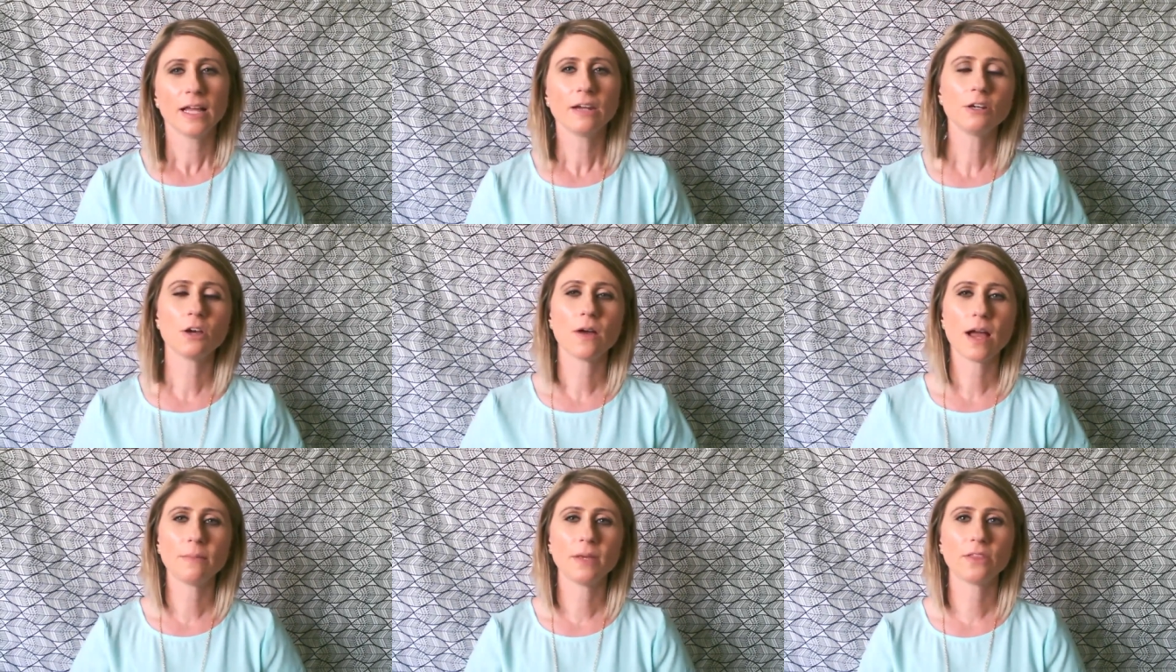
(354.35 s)
don't know,
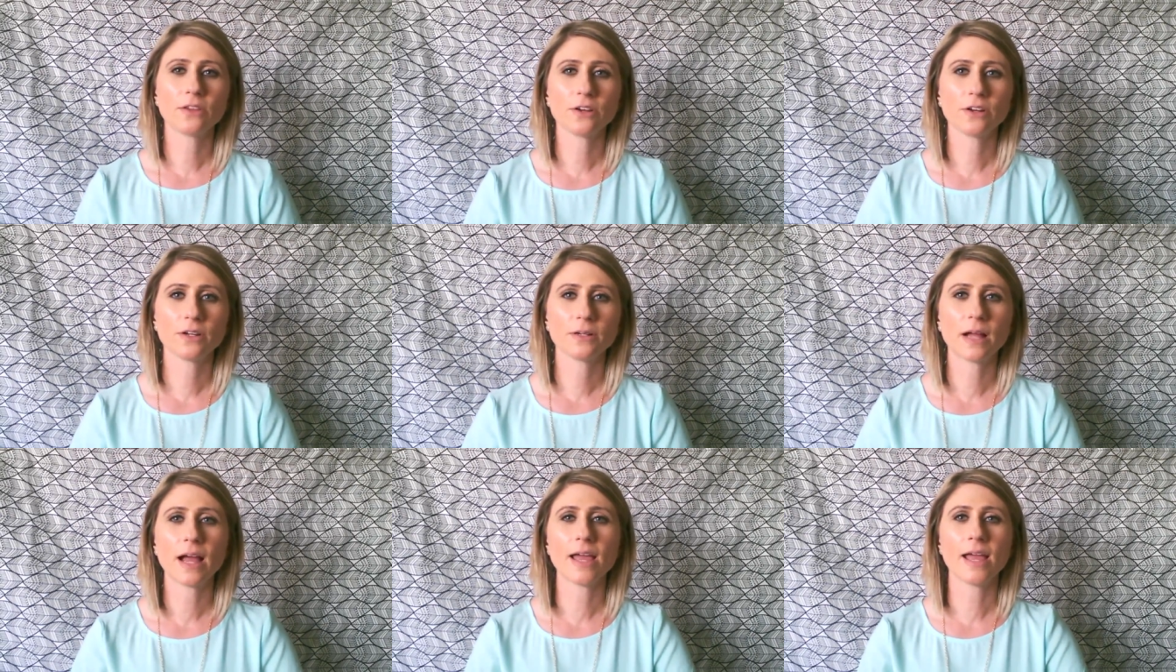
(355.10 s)
I'm
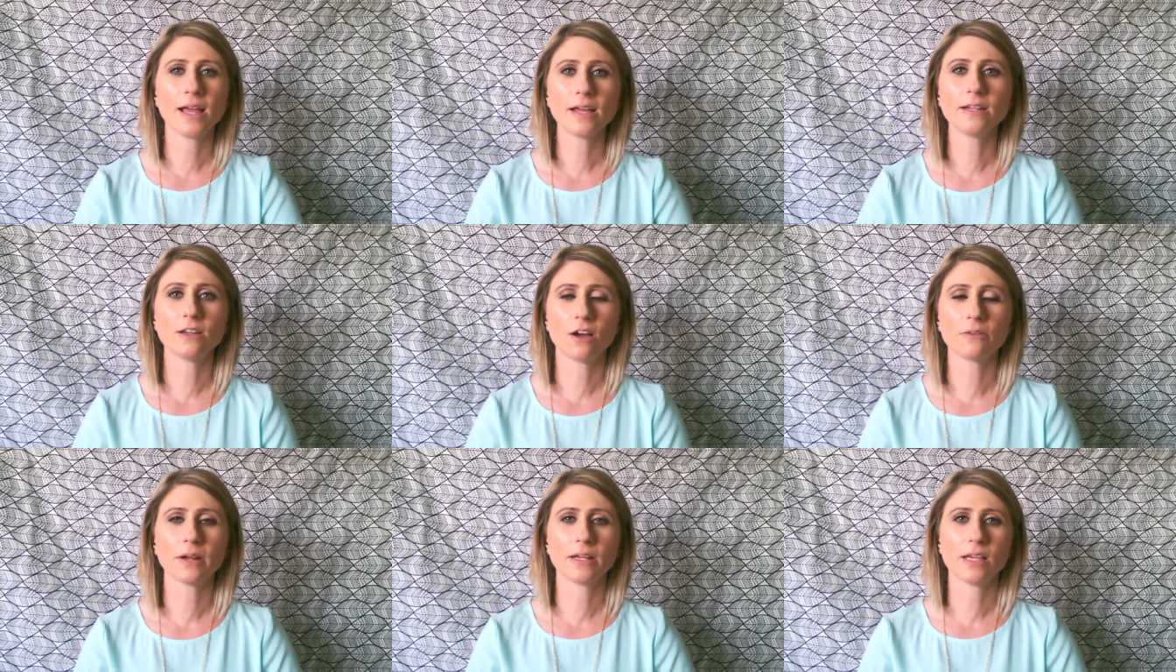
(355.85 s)
either, I had
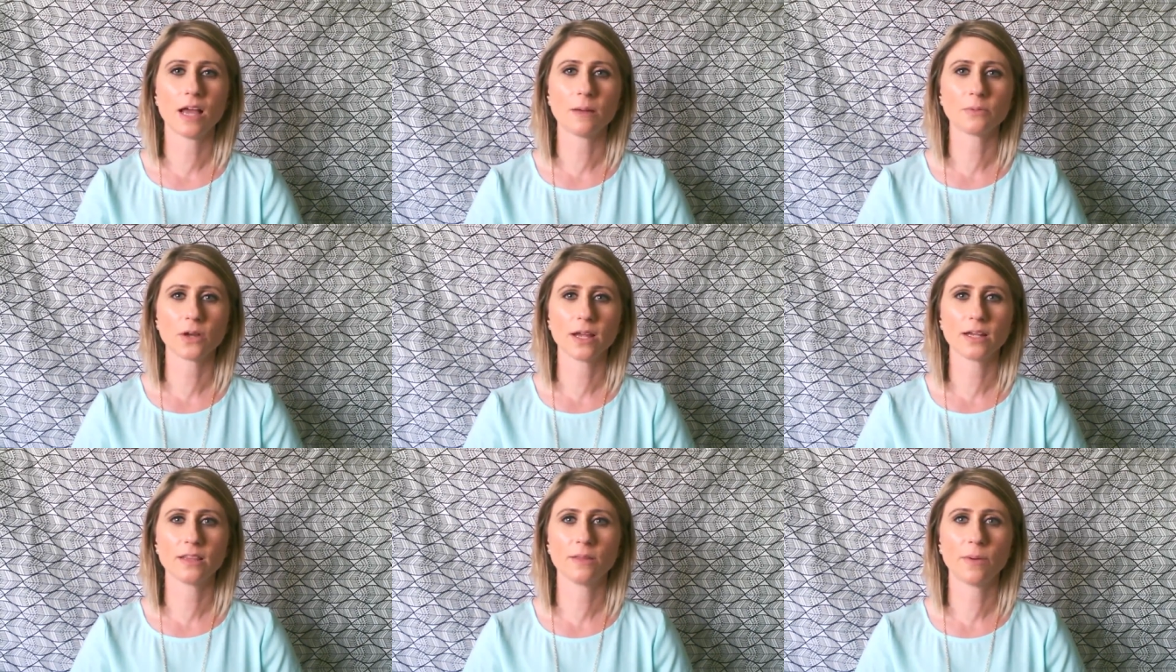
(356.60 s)
already
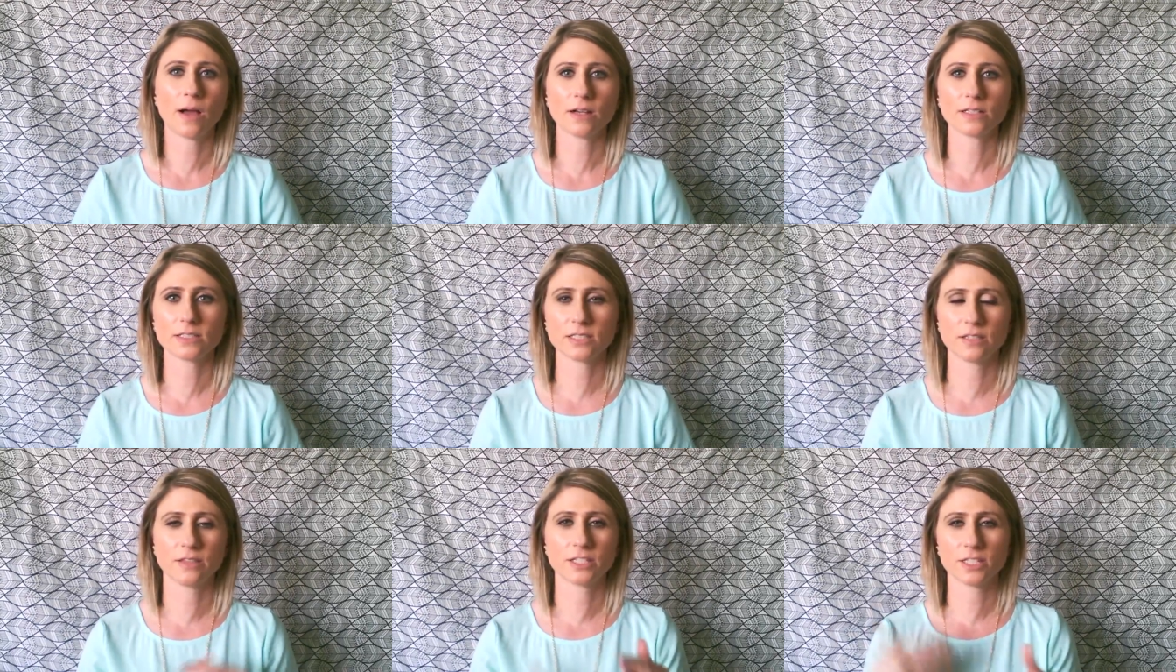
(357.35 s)
upgraded the
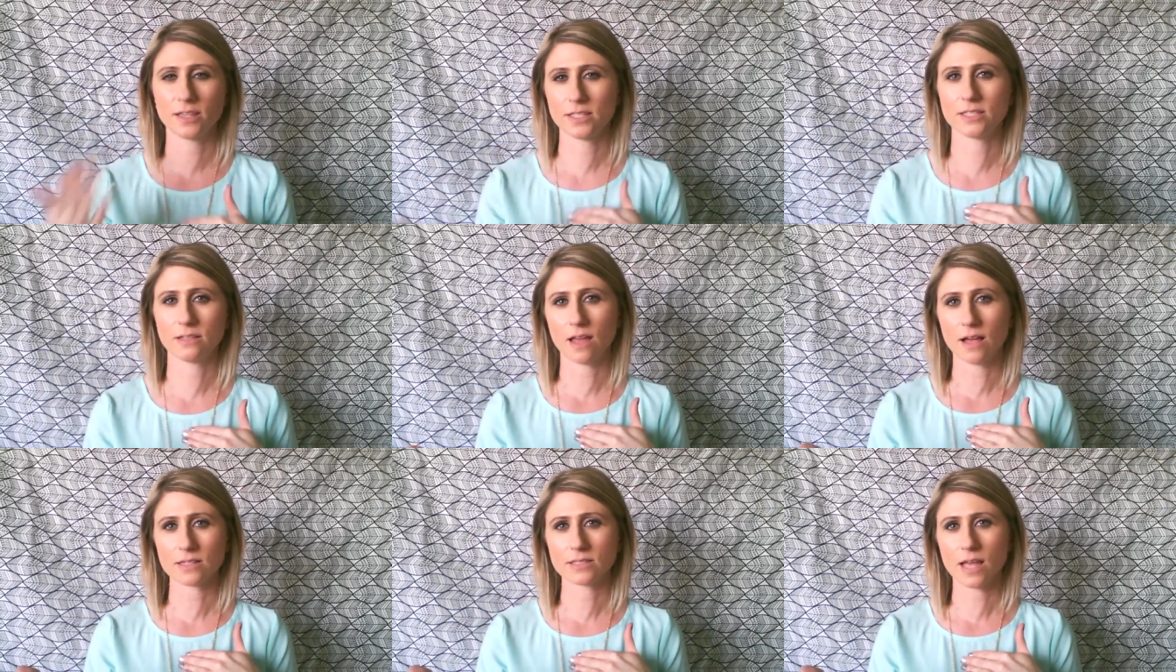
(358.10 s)
box to the
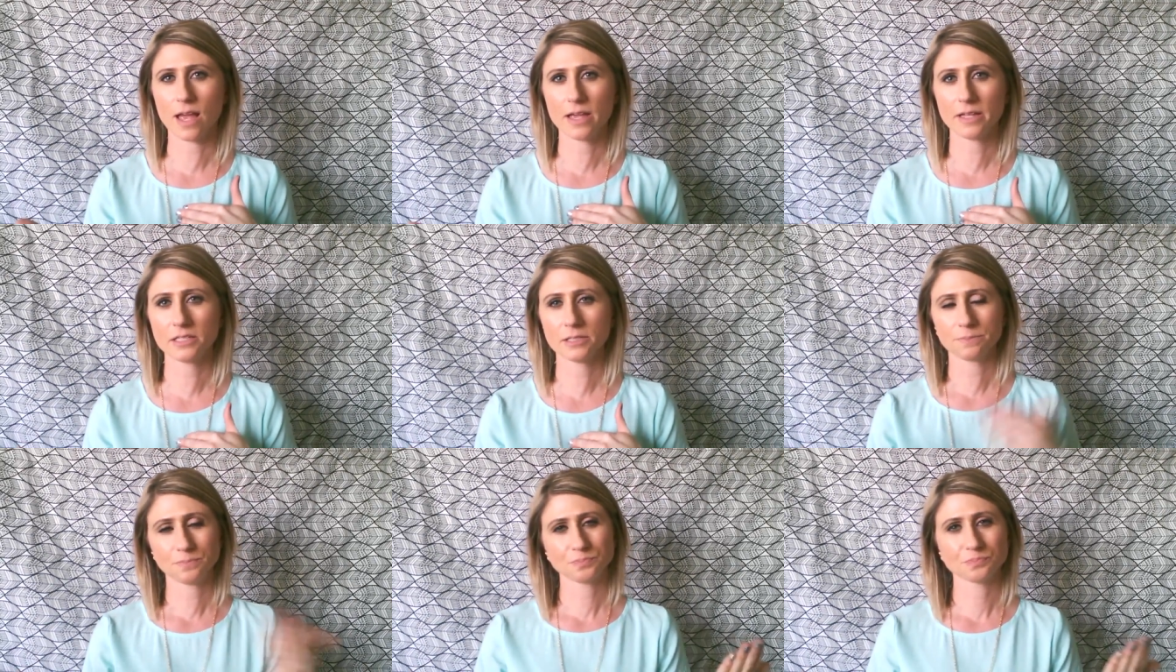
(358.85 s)
deluxe size.